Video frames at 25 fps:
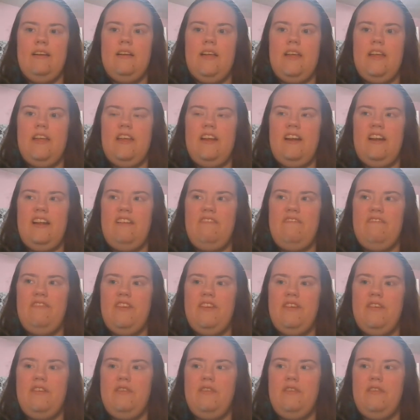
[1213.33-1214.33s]
And if
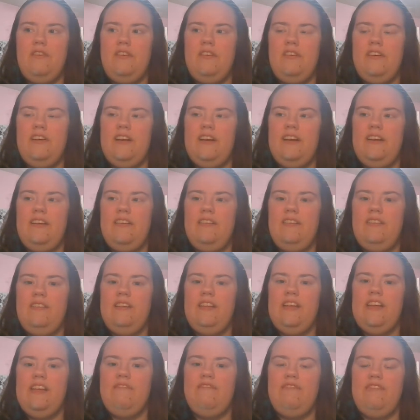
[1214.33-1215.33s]
you could
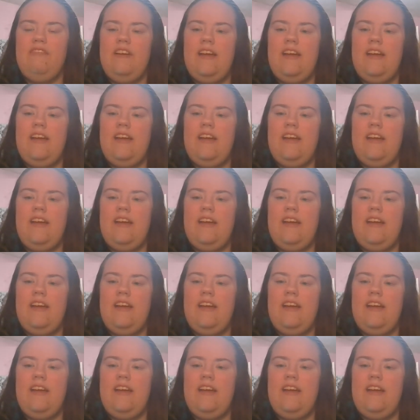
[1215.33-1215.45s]
leave